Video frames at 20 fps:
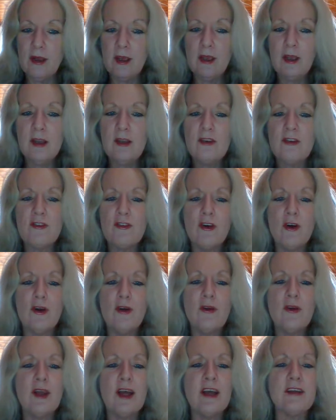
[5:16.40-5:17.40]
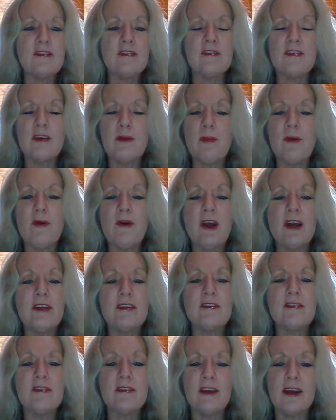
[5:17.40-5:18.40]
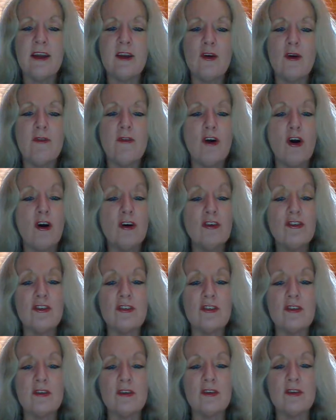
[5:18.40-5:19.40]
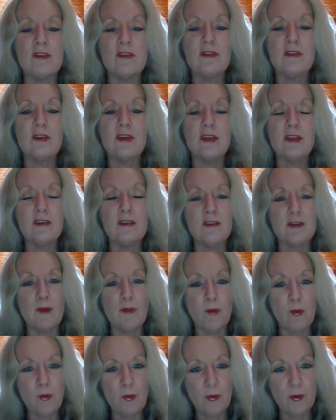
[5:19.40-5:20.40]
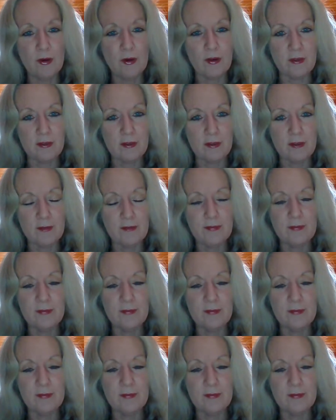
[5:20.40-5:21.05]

It is known as a separated state of consciousness in some quarters.